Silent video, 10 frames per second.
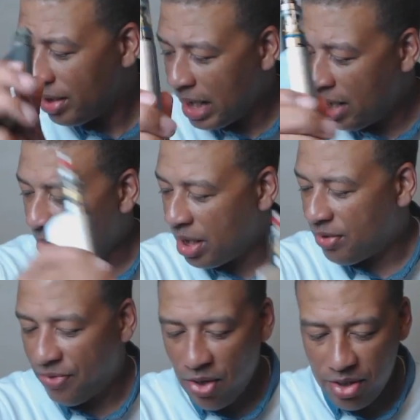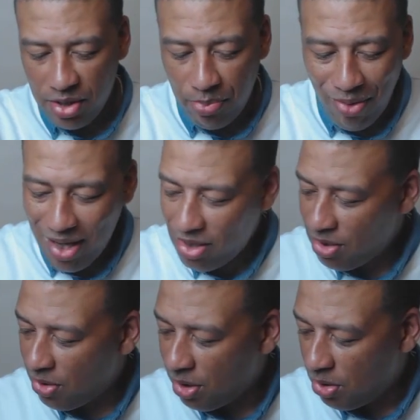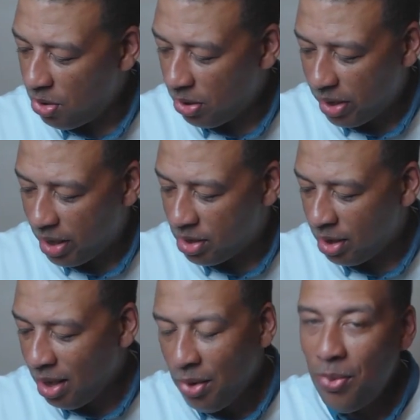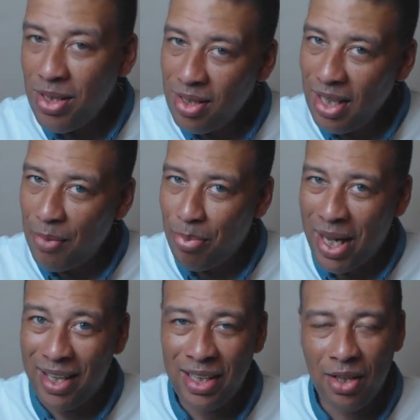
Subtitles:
Now, as far as the prices on the coil heads, it wasn't that bad.